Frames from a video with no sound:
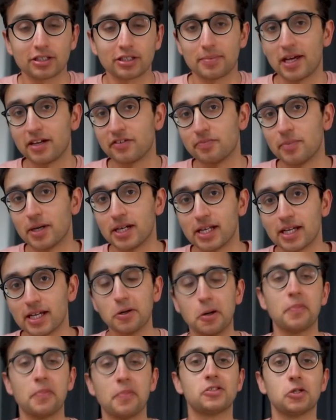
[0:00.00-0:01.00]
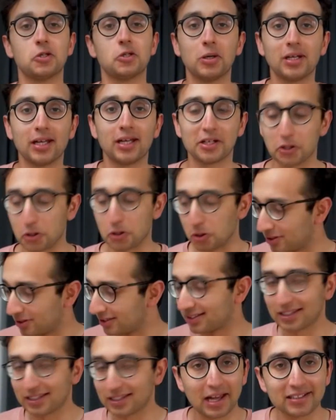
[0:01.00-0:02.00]
a mentor on the course,
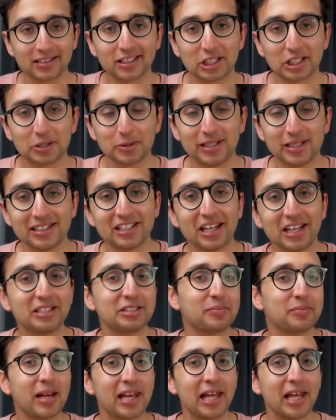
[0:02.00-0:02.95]
so he has a lot of views to